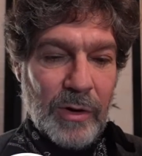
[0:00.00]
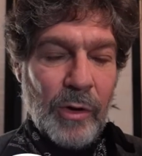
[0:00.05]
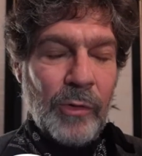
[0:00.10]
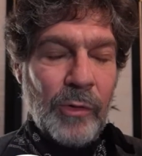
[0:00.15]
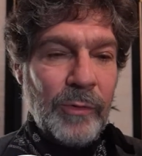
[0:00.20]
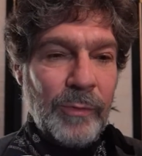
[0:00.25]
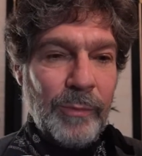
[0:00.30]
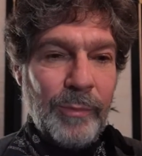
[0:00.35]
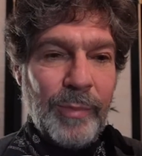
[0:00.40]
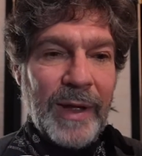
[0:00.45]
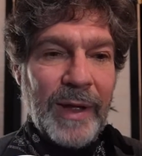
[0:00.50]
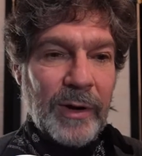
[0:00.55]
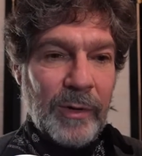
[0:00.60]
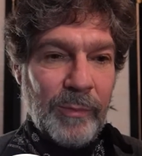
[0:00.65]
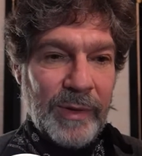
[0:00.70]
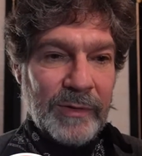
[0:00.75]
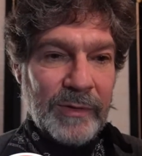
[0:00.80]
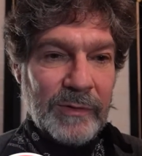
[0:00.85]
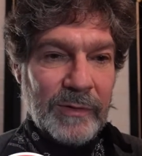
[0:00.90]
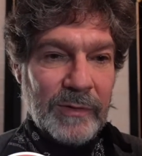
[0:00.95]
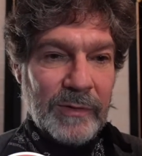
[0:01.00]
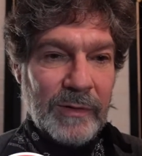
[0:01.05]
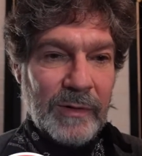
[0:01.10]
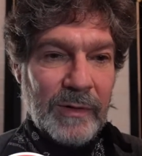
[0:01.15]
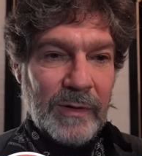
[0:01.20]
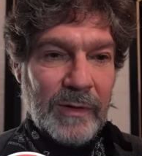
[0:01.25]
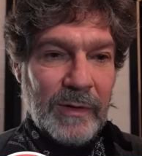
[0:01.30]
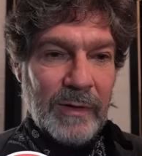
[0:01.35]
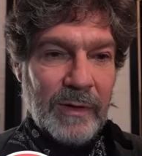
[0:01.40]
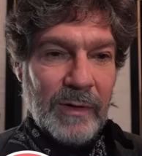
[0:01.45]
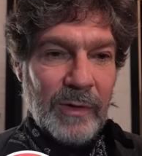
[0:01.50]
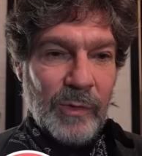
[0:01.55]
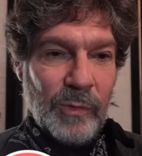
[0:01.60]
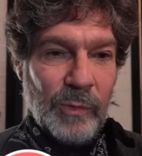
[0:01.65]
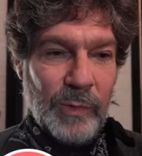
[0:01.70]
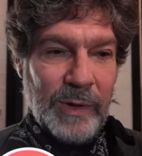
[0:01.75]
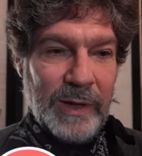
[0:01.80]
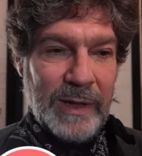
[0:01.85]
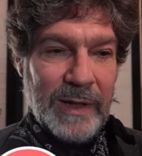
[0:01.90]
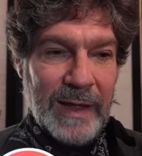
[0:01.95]
own betterment.
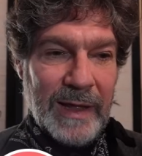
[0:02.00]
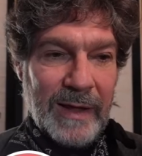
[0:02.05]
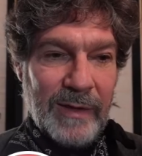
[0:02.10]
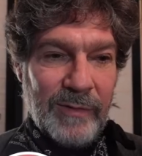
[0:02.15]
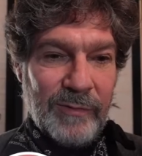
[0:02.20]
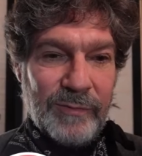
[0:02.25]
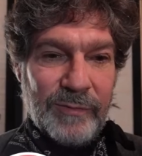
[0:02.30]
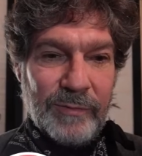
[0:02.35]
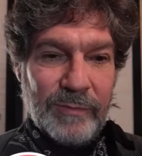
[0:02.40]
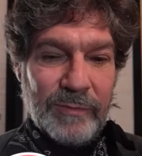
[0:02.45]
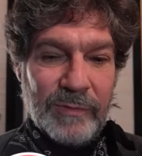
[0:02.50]
We have